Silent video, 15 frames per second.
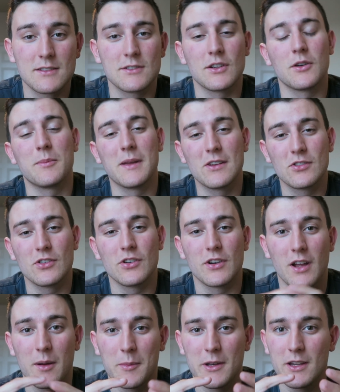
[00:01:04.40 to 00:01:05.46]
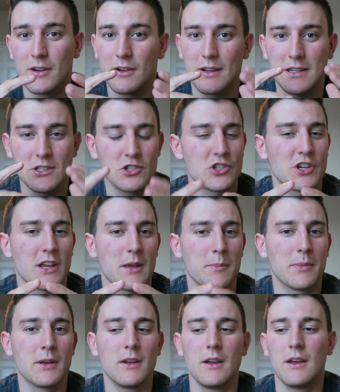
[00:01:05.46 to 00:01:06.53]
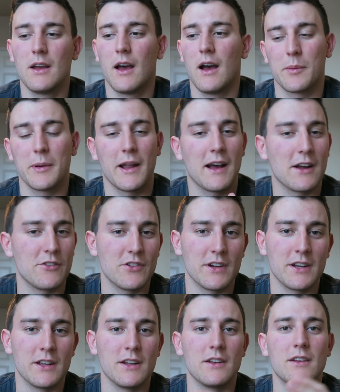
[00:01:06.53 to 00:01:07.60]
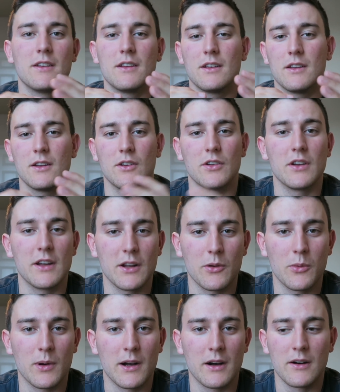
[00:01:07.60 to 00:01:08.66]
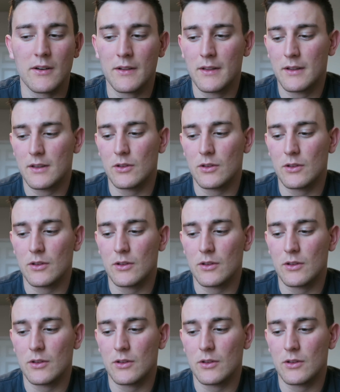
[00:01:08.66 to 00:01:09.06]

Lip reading: So make sure you're coming here in shape, coming hydrated, you're eating well.